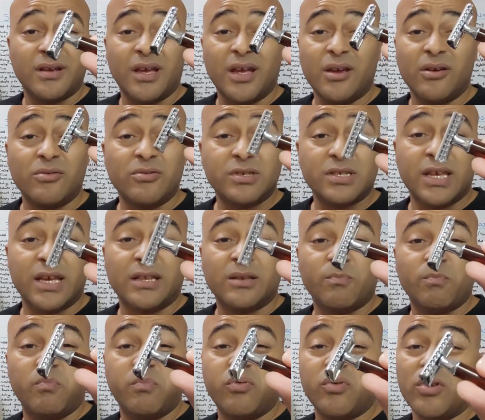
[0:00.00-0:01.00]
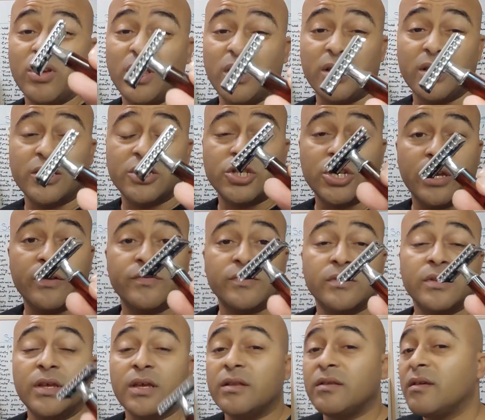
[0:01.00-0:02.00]
I always get brilliant shaves
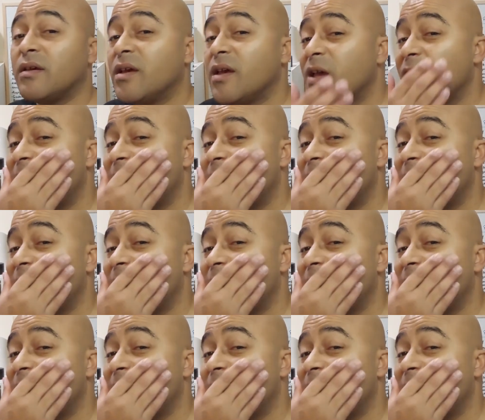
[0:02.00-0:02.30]
with it.